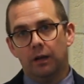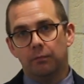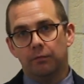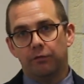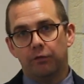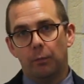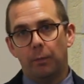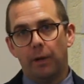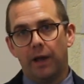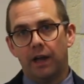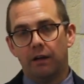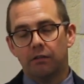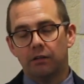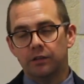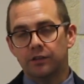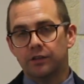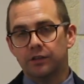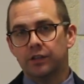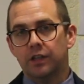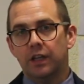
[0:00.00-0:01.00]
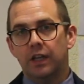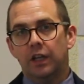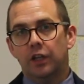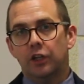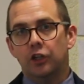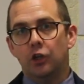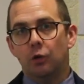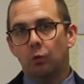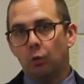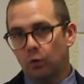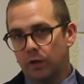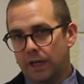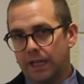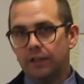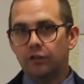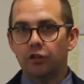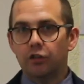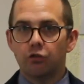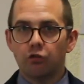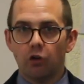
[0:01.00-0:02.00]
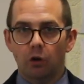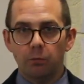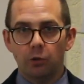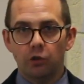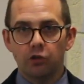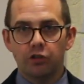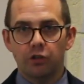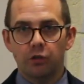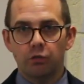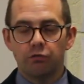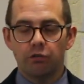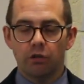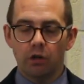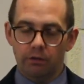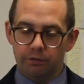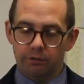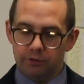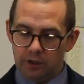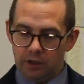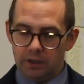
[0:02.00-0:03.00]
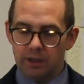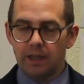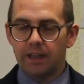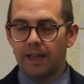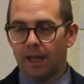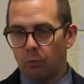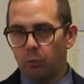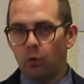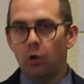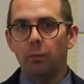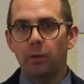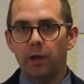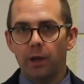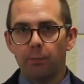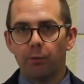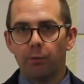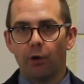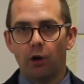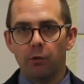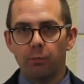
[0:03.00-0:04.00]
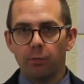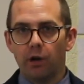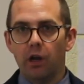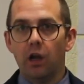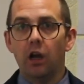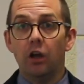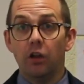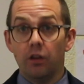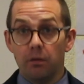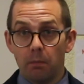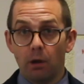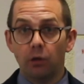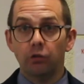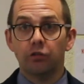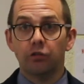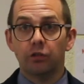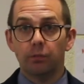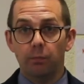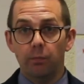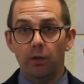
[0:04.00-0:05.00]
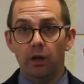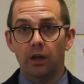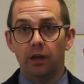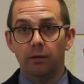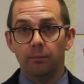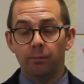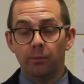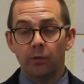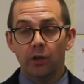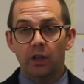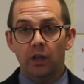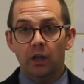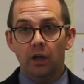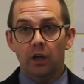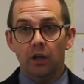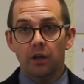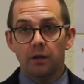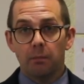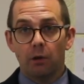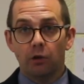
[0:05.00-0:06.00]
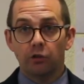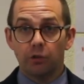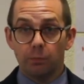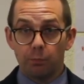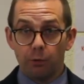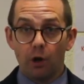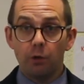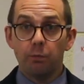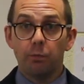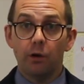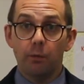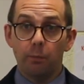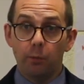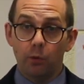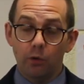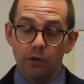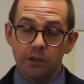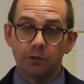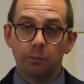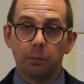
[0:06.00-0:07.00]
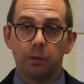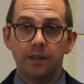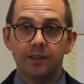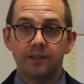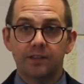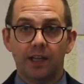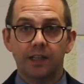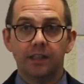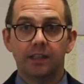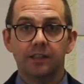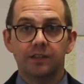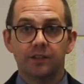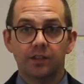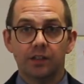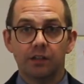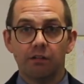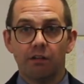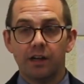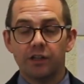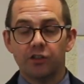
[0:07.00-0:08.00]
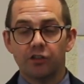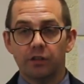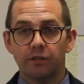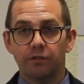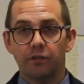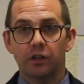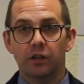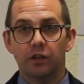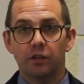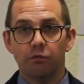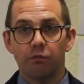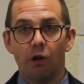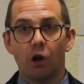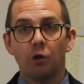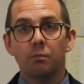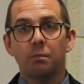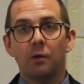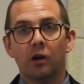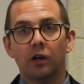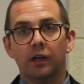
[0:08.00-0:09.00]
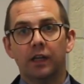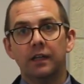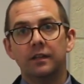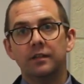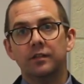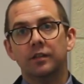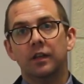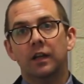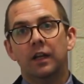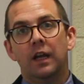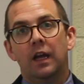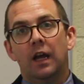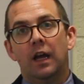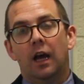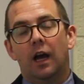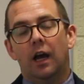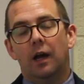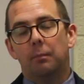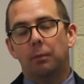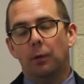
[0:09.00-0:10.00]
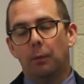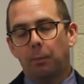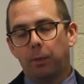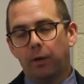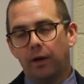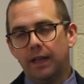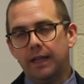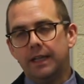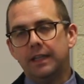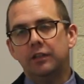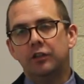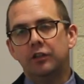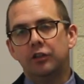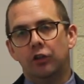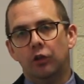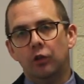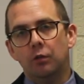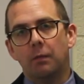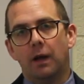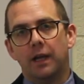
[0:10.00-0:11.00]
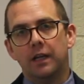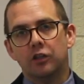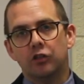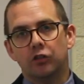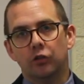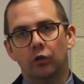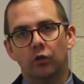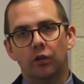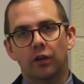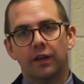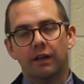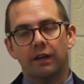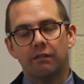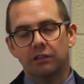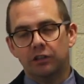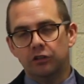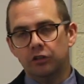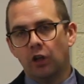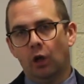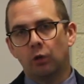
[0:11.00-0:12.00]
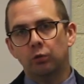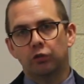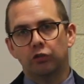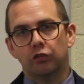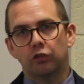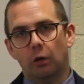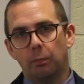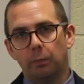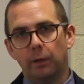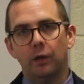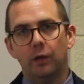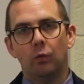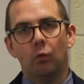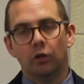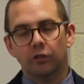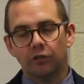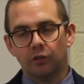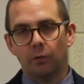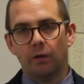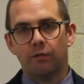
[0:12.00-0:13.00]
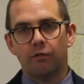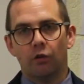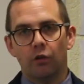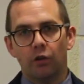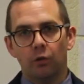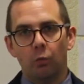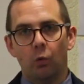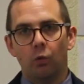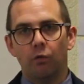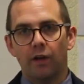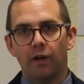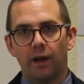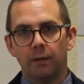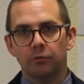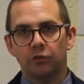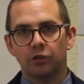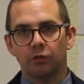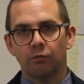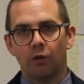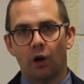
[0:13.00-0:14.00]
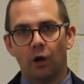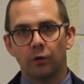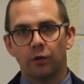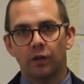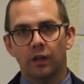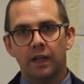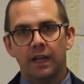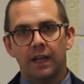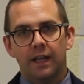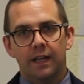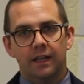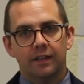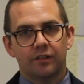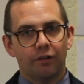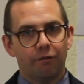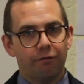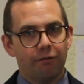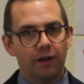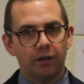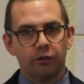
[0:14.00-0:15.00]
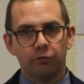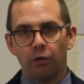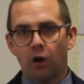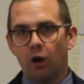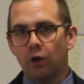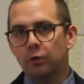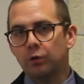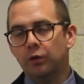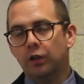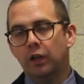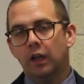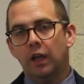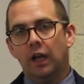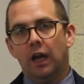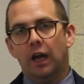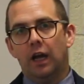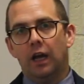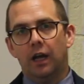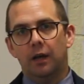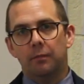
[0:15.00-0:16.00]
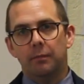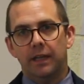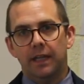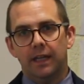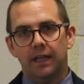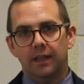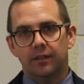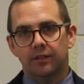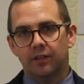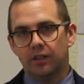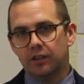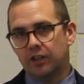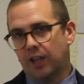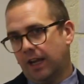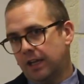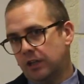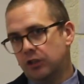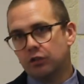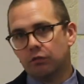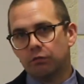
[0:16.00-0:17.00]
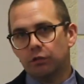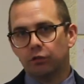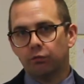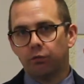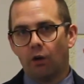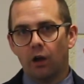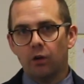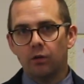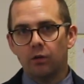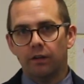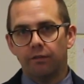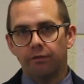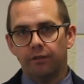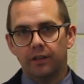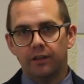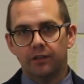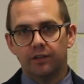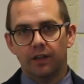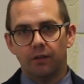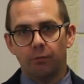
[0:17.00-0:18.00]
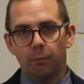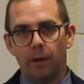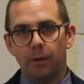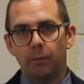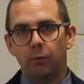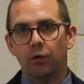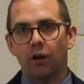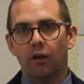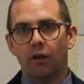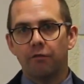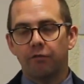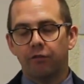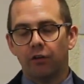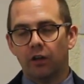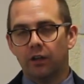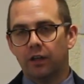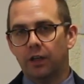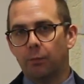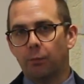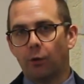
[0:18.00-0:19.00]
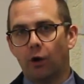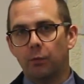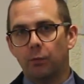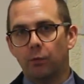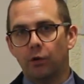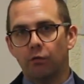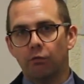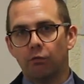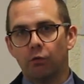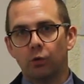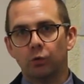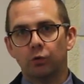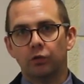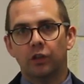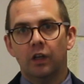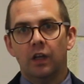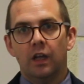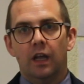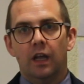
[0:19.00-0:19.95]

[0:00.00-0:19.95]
for parents, you will need to drop your children off. So that will be appropriate at the most appropriate points. Please take consideration of the road markings, but please do make sure that there is no stopping whatsoever on the Wolverhampton Road. It's a fast road. It is a dangerous road if people don't follow the appropriate rules.